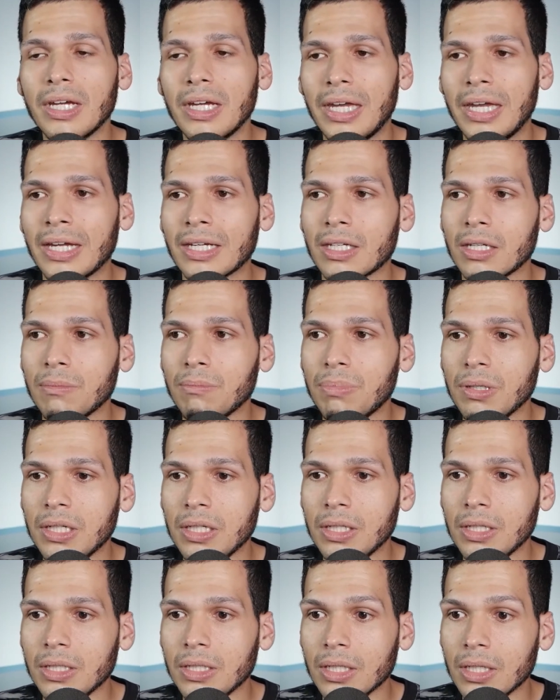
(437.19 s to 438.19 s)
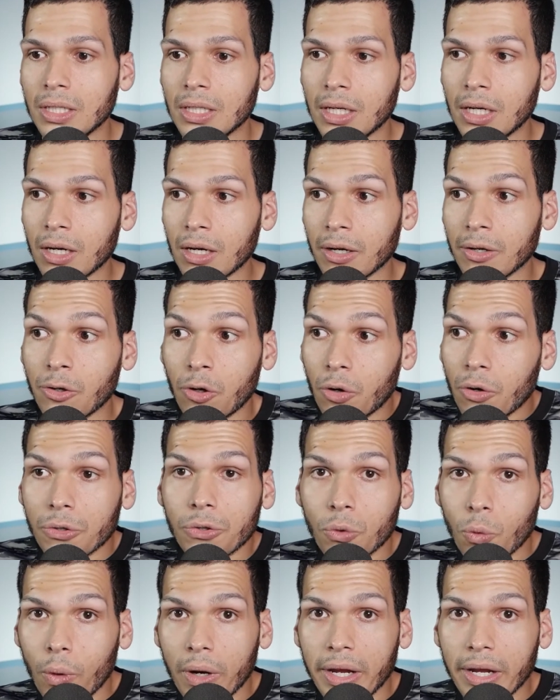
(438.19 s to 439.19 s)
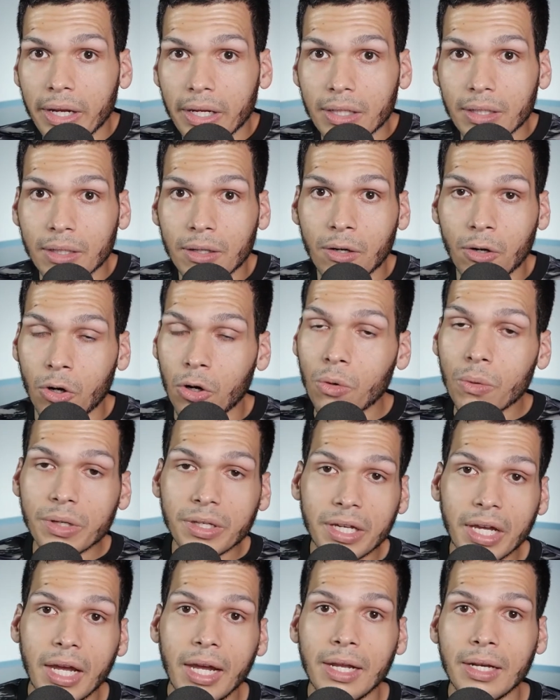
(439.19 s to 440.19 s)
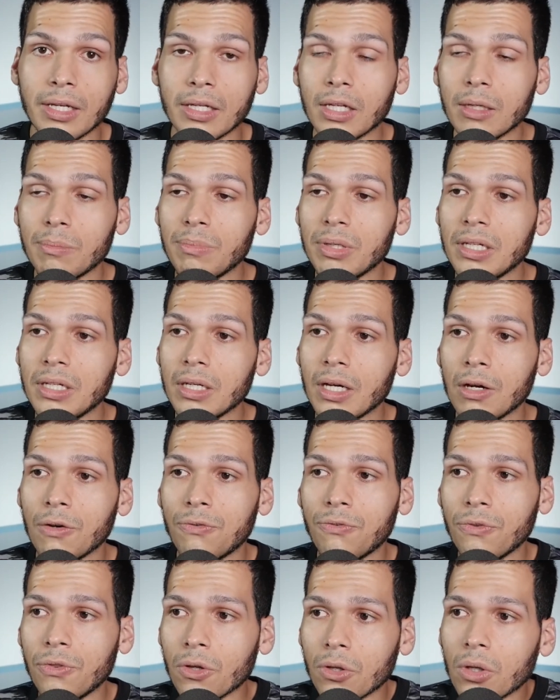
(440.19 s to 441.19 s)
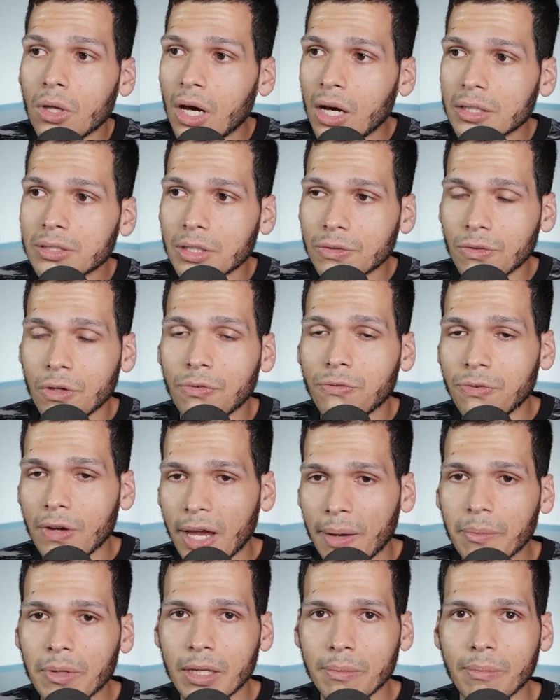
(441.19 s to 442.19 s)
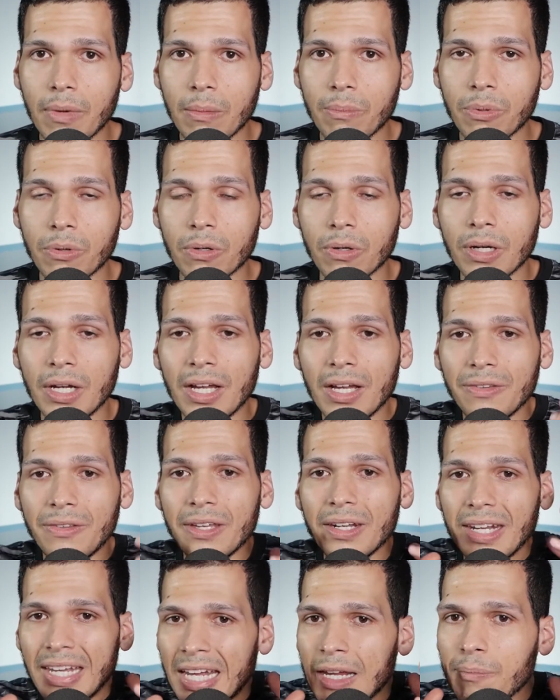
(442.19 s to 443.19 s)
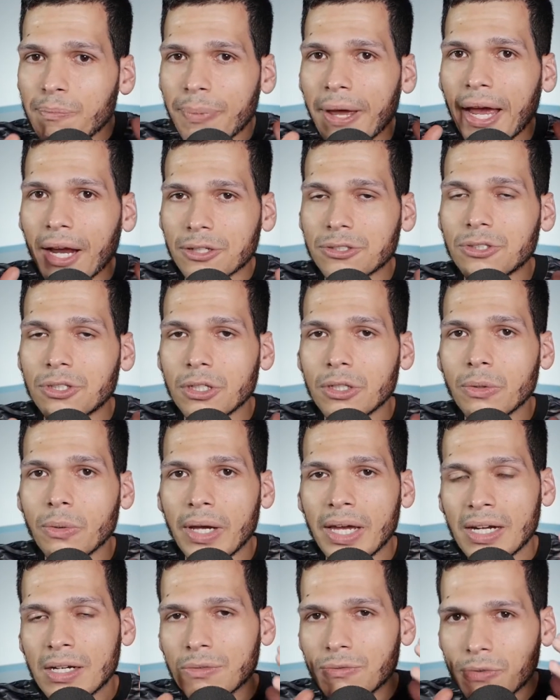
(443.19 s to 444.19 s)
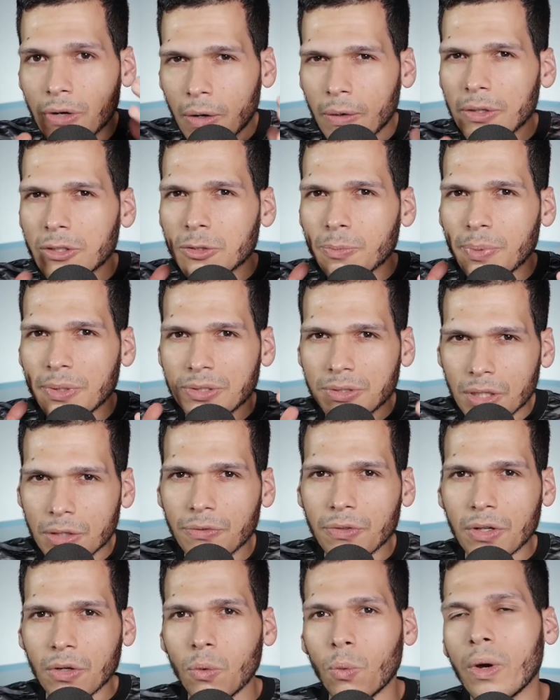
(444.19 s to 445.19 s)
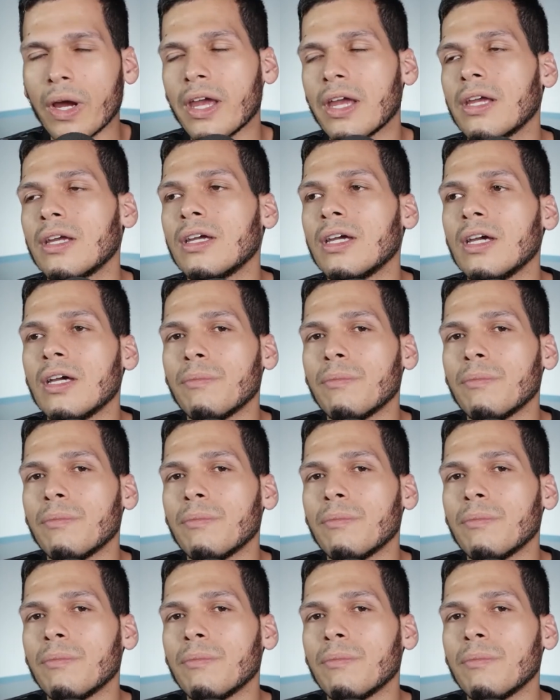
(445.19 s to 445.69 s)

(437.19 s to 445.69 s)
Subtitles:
It can be an earthquake, a hurricane. It can be the loss of a family member that impacts you in a very specific way.